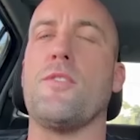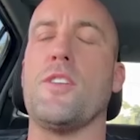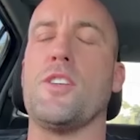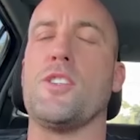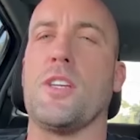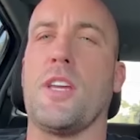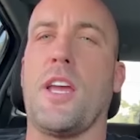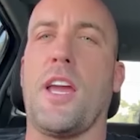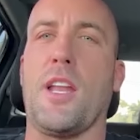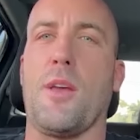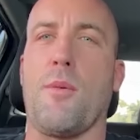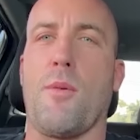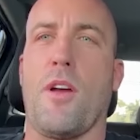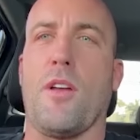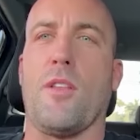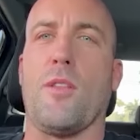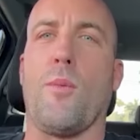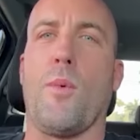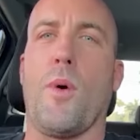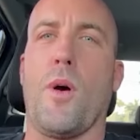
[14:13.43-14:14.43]
fishing anywhere
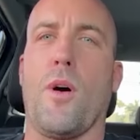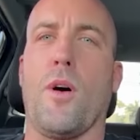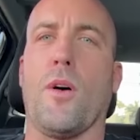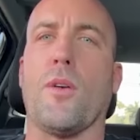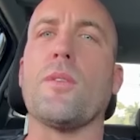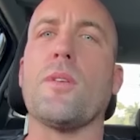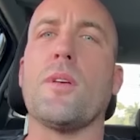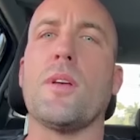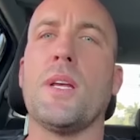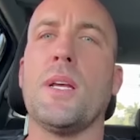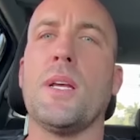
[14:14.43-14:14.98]
in the world.